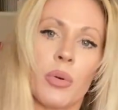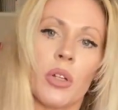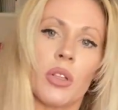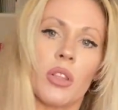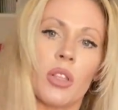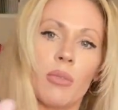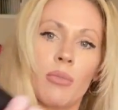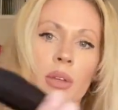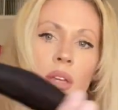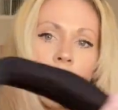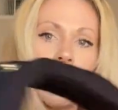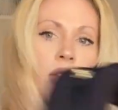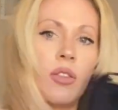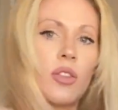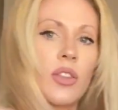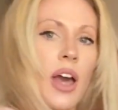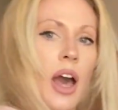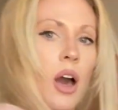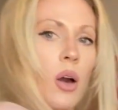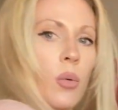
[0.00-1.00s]
put them in
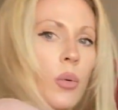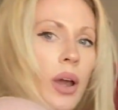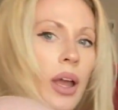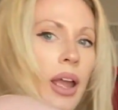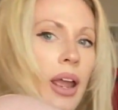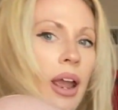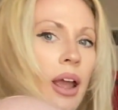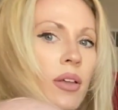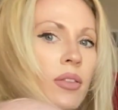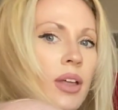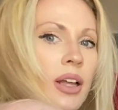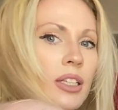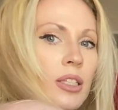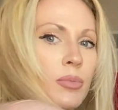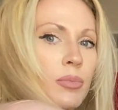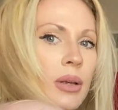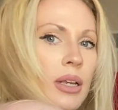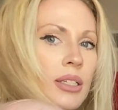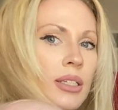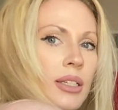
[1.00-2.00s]
that way. And that's
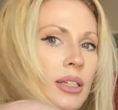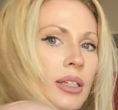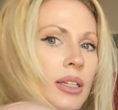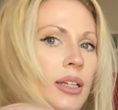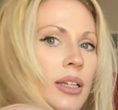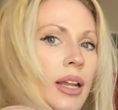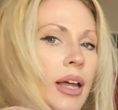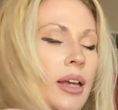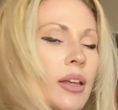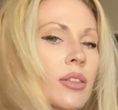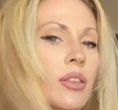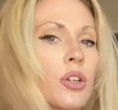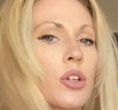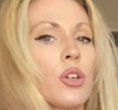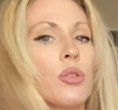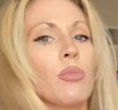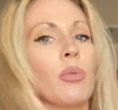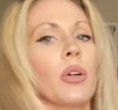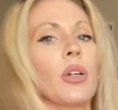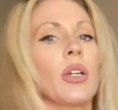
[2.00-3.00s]
basically like the
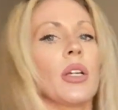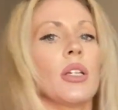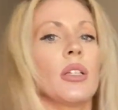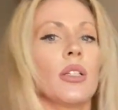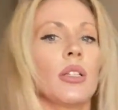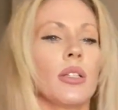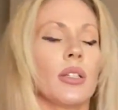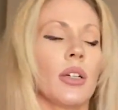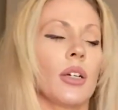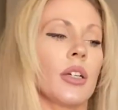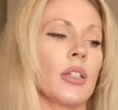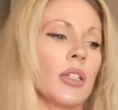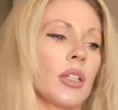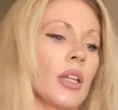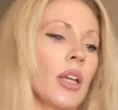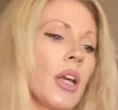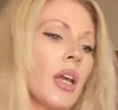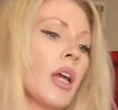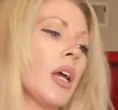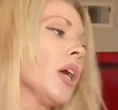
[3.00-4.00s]
newborn insert.
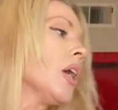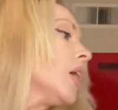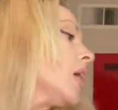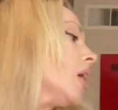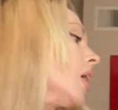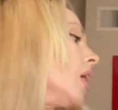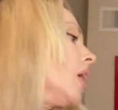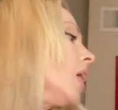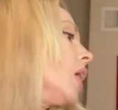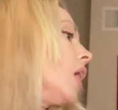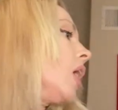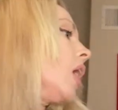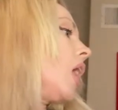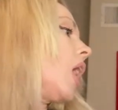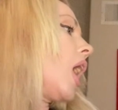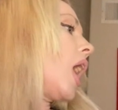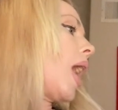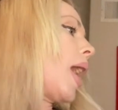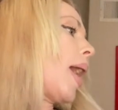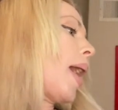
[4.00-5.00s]

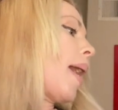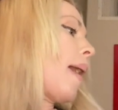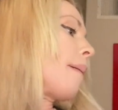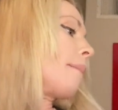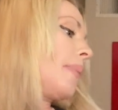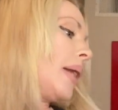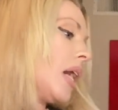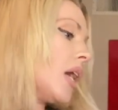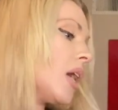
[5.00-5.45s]
I